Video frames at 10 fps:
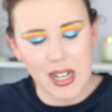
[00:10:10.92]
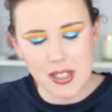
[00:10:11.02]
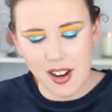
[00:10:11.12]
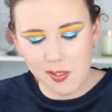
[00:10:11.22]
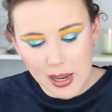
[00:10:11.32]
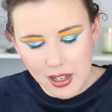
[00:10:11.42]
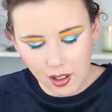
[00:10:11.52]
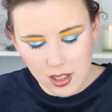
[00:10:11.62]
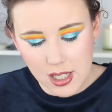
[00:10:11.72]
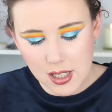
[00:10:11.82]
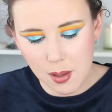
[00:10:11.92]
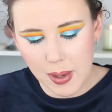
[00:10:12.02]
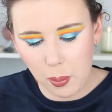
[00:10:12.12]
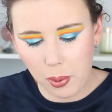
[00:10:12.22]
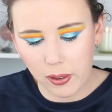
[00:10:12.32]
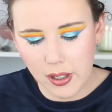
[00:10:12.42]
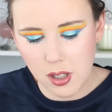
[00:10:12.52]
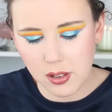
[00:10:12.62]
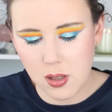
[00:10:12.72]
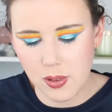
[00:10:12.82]
but I've made a decent amount of
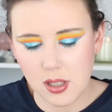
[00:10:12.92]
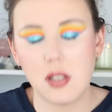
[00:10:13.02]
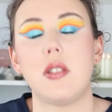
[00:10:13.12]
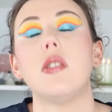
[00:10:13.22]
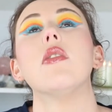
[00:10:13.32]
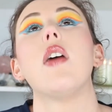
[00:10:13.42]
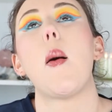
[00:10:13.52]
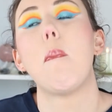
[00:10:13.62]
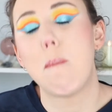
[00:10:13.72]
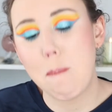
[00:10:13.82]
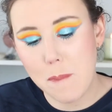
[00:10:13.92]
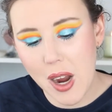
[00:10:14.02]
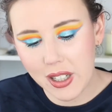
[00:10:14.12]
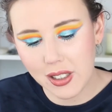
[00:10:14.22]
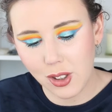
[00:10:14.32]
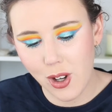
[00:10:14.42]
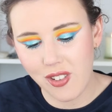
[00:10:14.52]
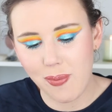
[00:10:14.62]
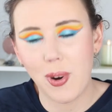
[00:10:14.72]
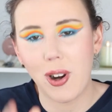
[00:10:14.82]
progress on this one. There's still a bucket load of